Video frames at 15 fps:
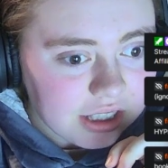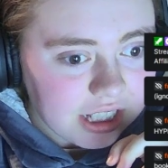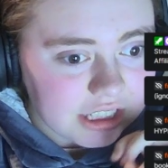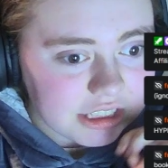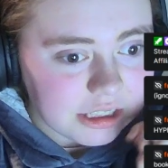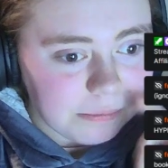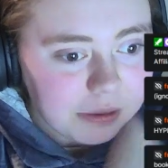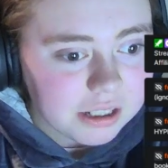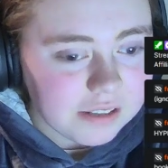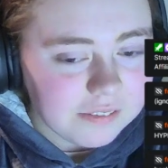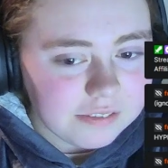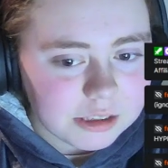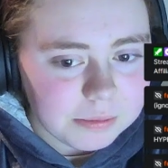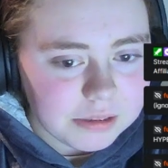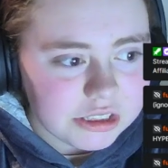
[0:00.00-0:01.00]
there's the Book
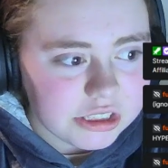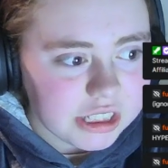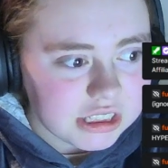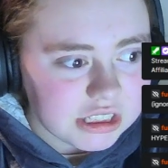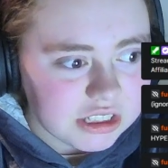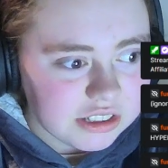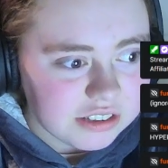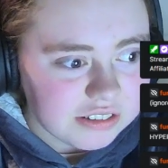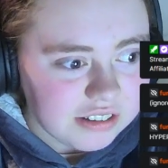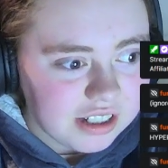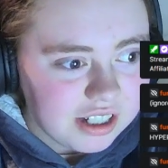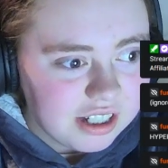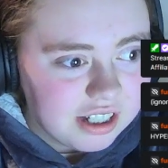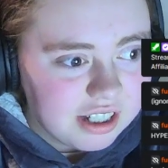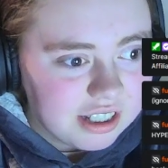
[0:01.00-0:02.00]
of Spinjitzu.
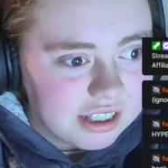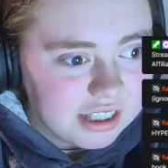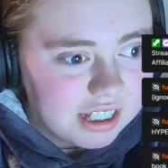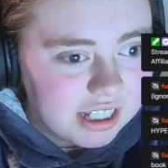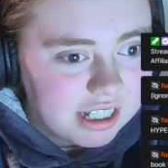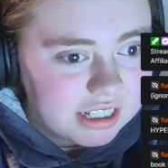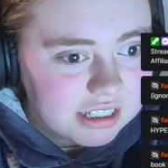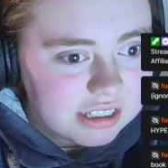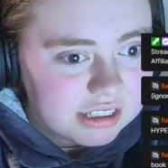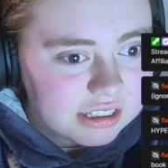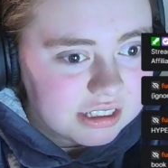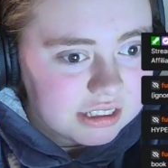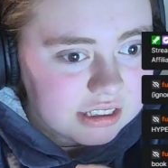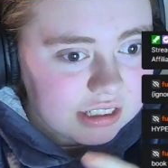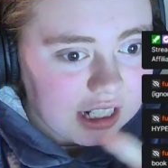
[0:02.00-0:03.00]

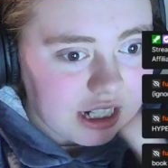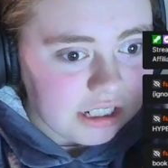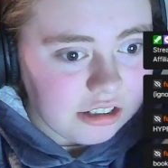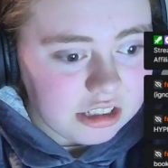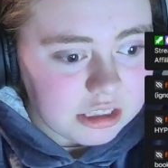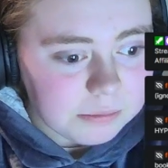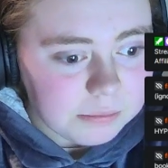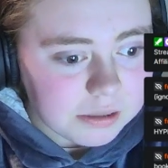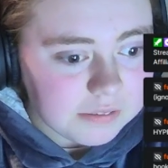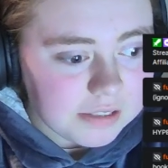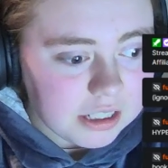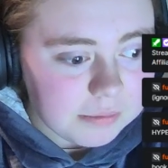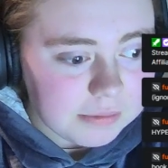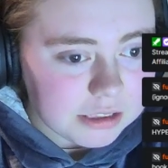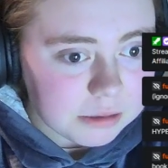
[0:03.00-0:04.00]
There's I know there's the Book of
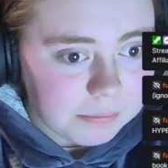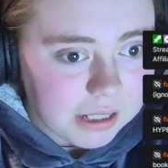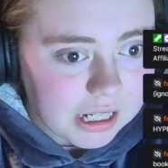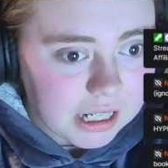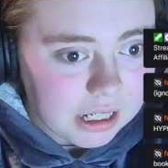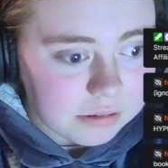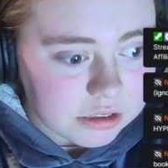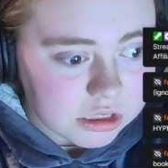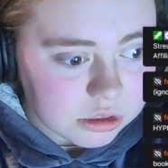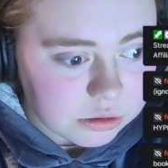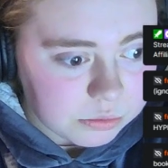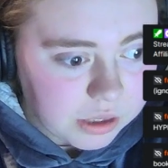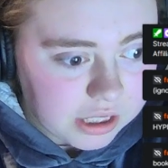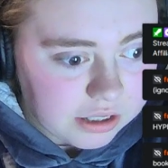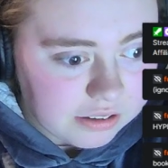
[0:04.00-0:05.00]
Elemental Powers
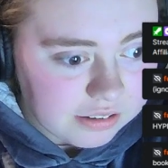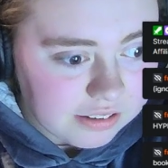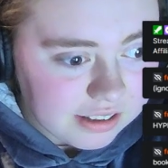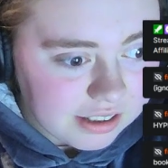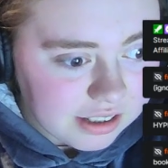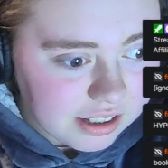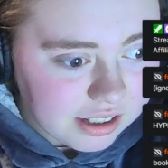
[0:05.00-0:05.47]
as well.